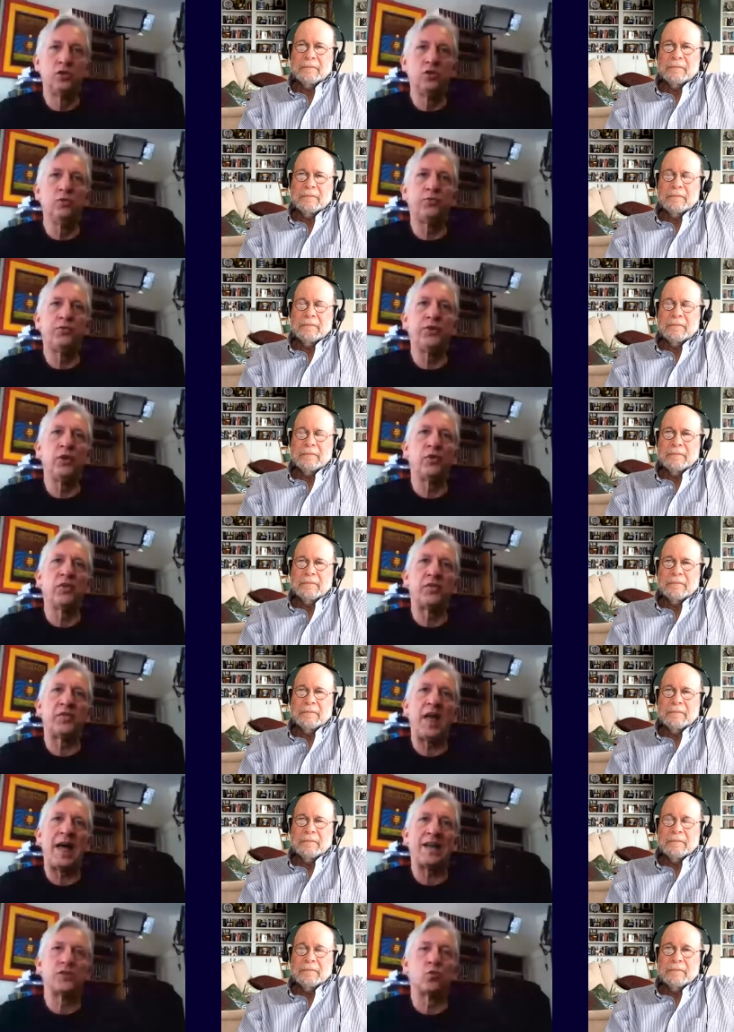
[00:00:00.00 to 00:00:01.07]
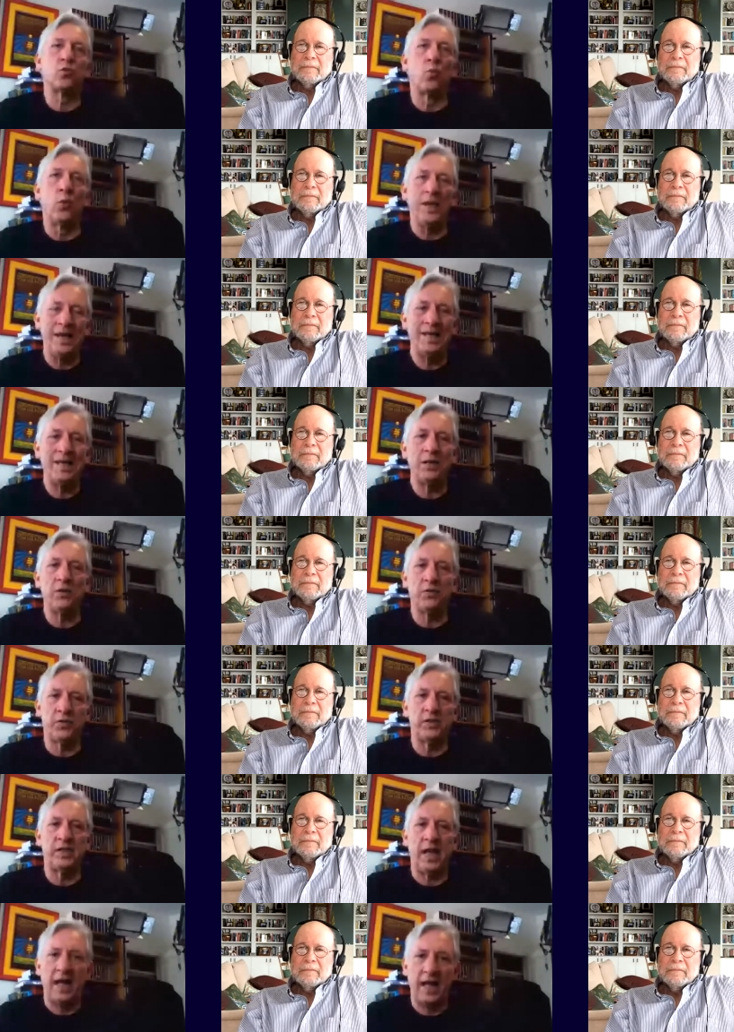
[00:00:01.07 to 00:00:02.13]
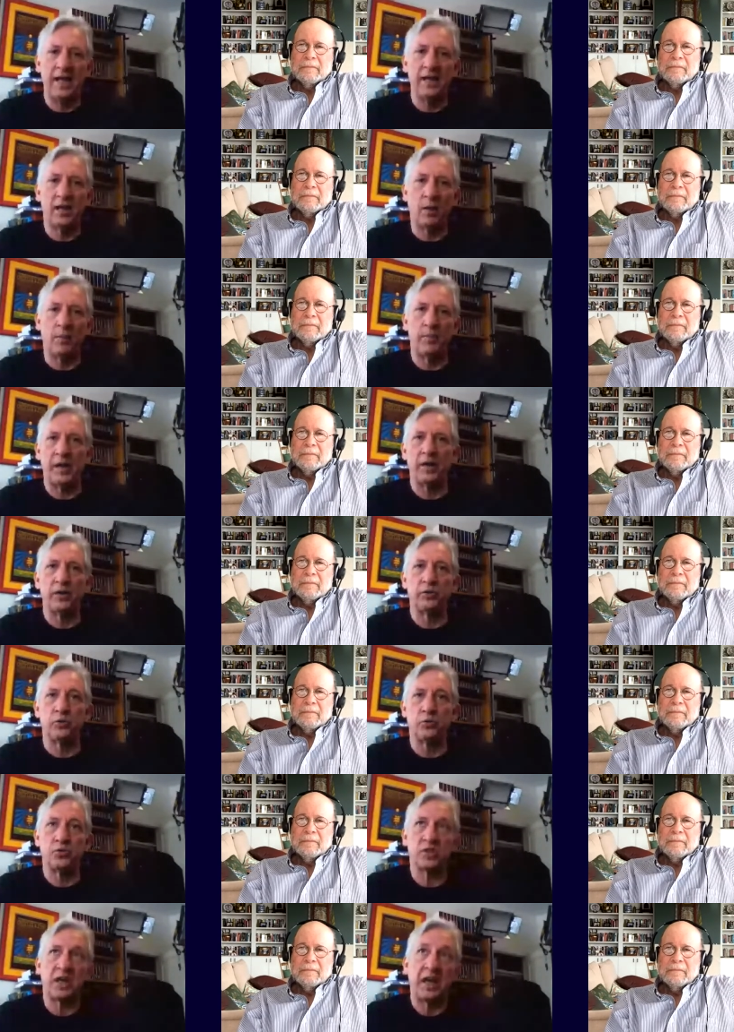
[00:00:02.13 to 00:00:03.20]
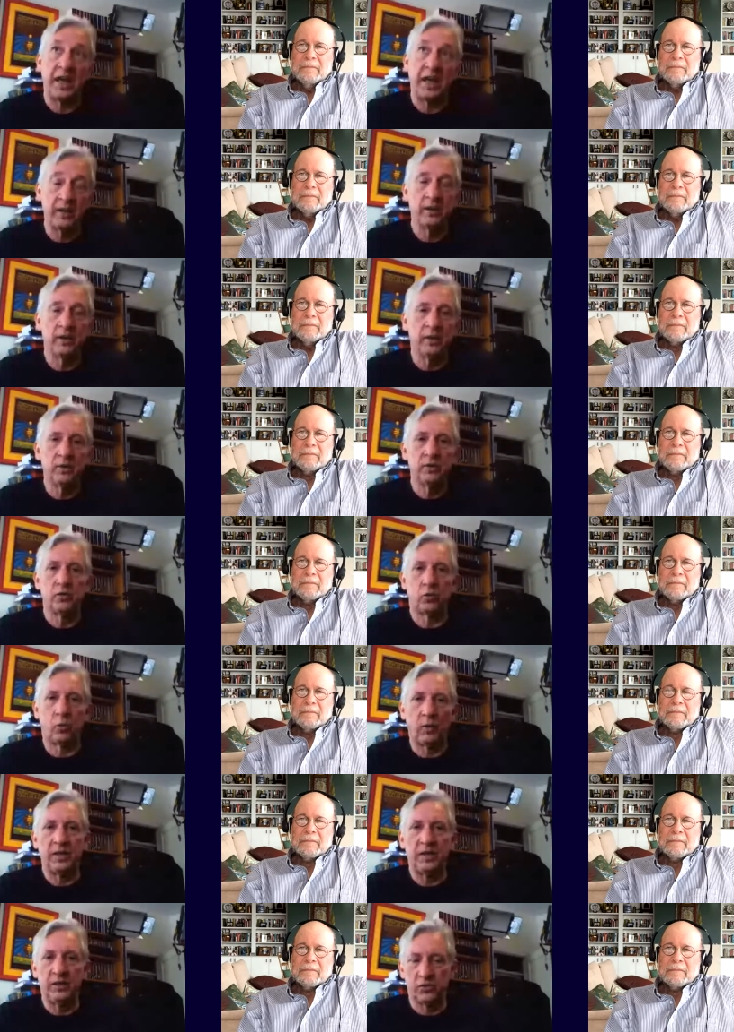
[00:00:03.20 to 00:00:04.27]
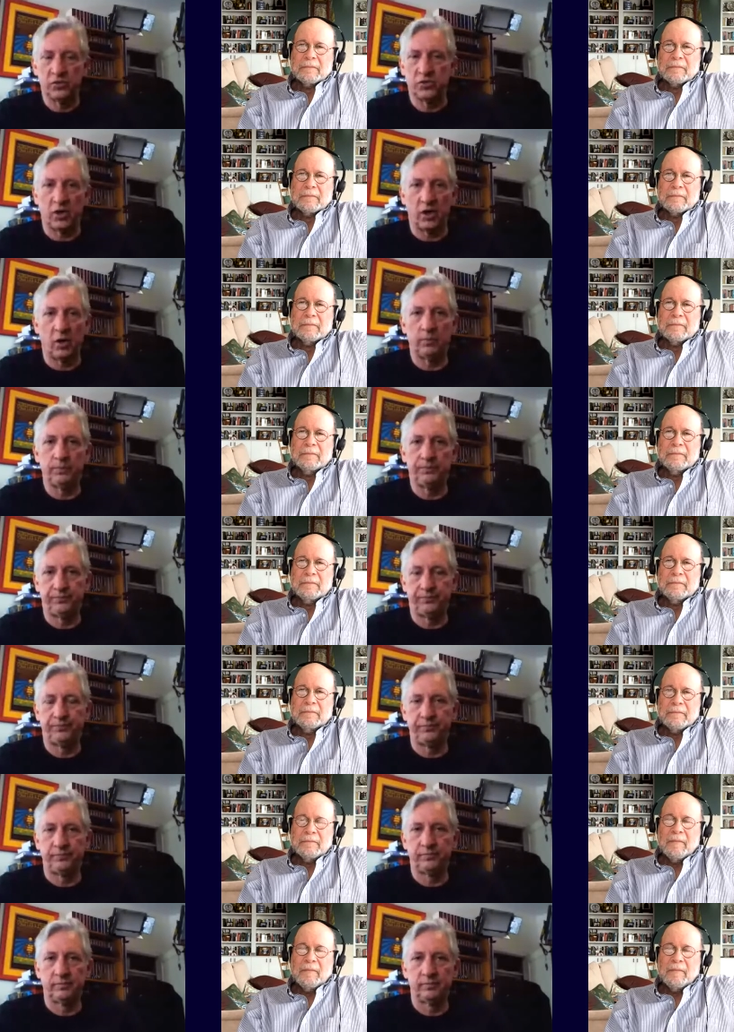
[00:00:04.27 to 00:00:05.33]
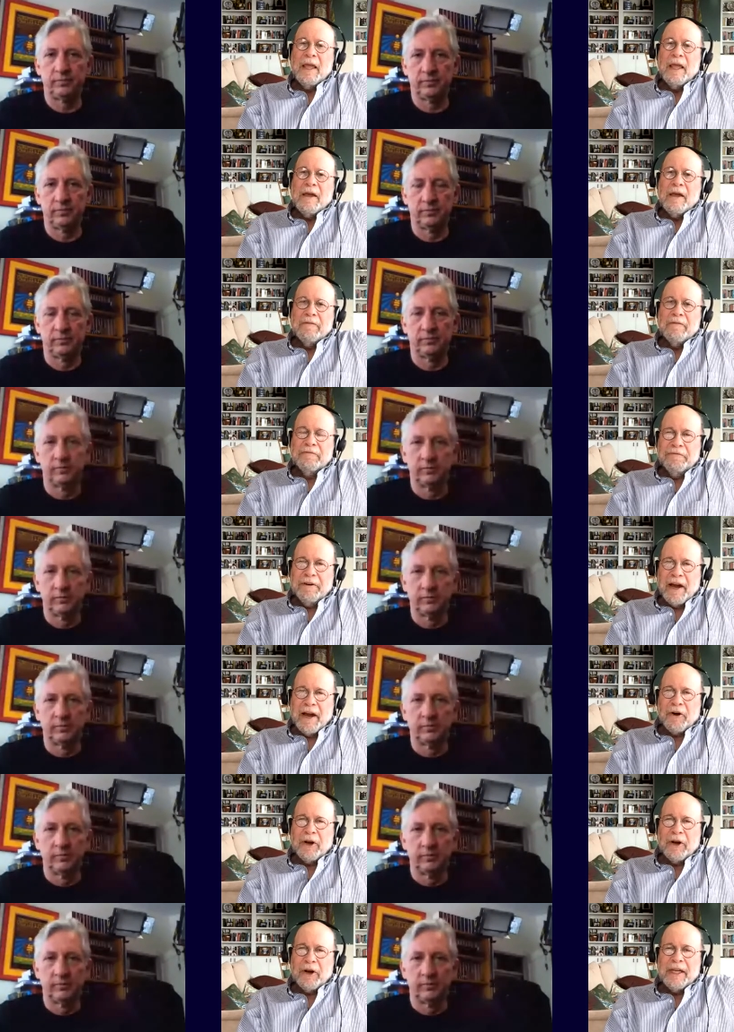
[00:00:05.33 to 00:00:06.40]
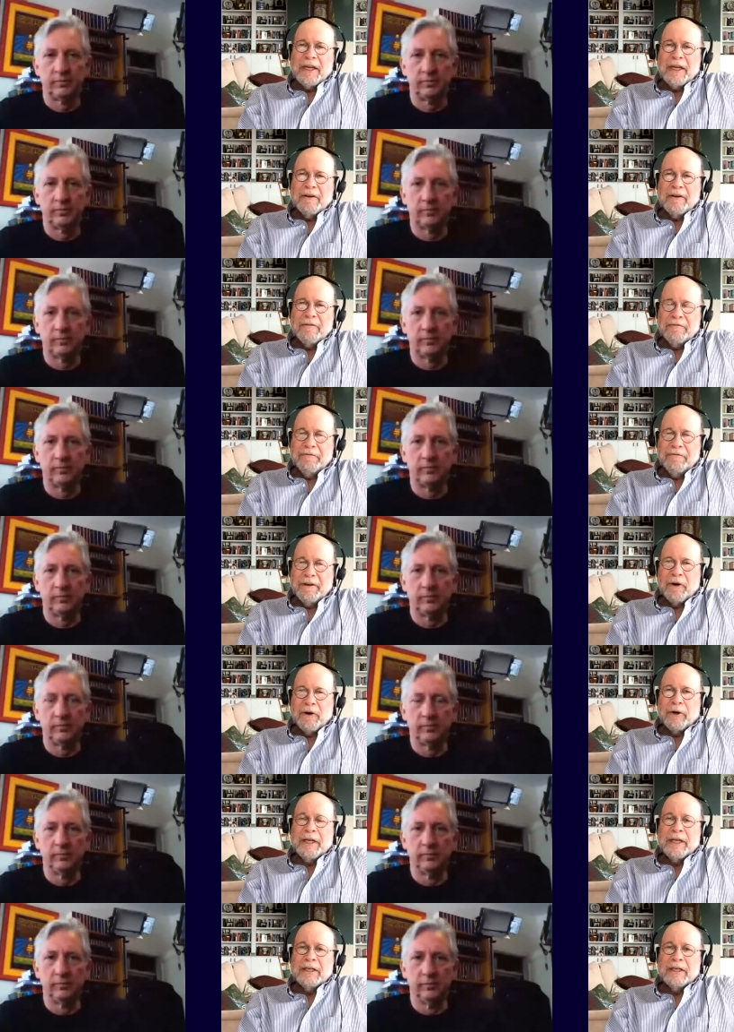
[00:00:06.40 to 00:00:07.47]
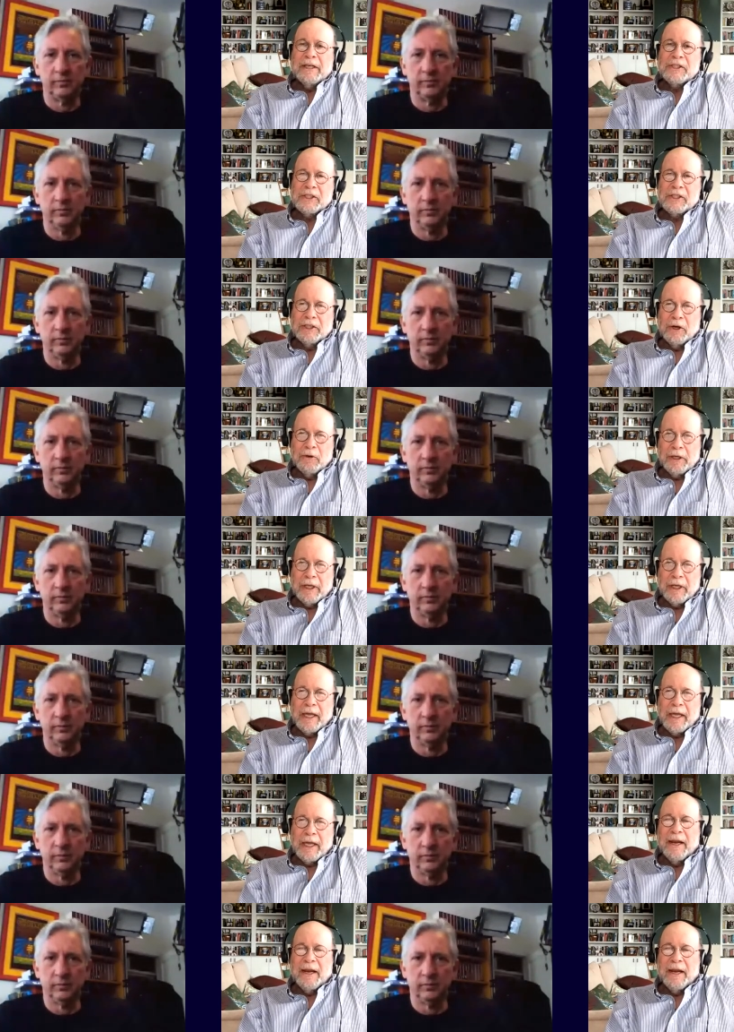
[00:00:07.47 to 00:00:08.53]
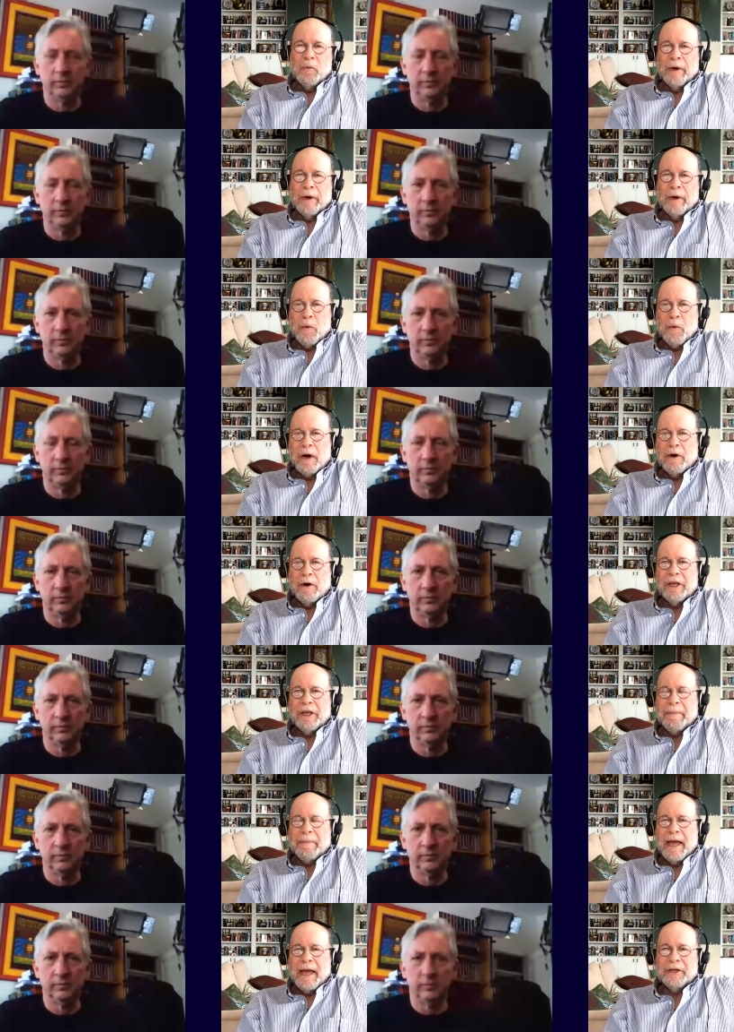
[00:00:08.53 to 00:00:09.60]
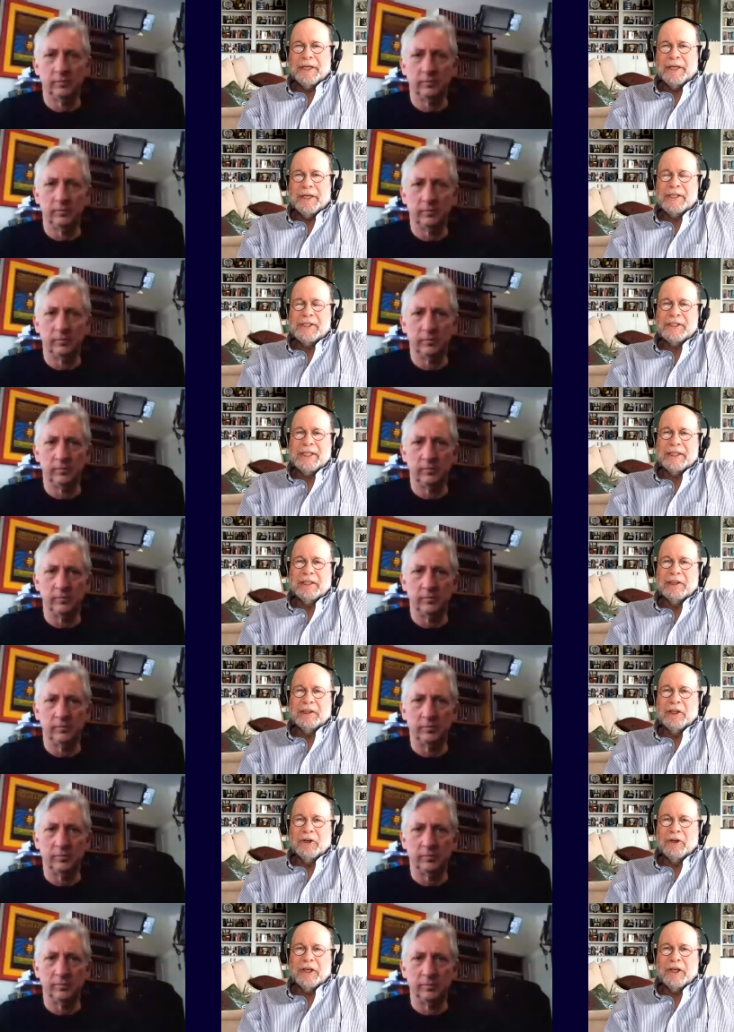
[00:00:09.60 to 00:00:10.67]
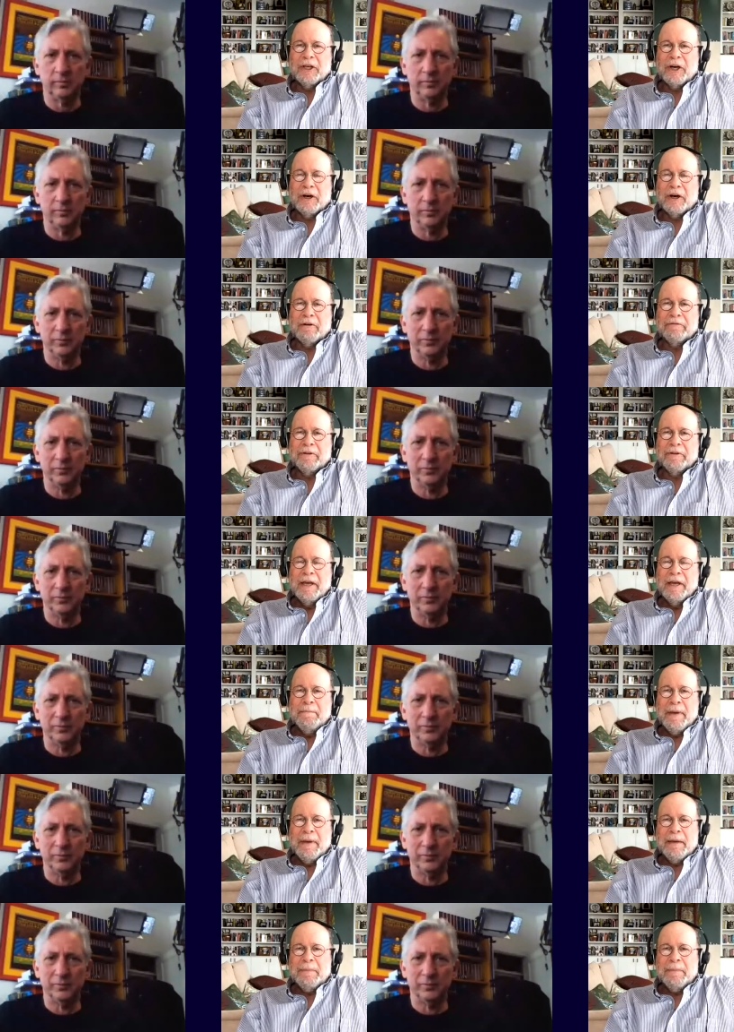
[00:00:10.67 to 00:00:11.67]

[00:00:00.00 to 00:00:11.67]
Speaker 1: Do you feel that that is winning the day compared to, say, 20 years ago?
Speaker 2: Very, very slowly. And what I worry about is that the learning curve may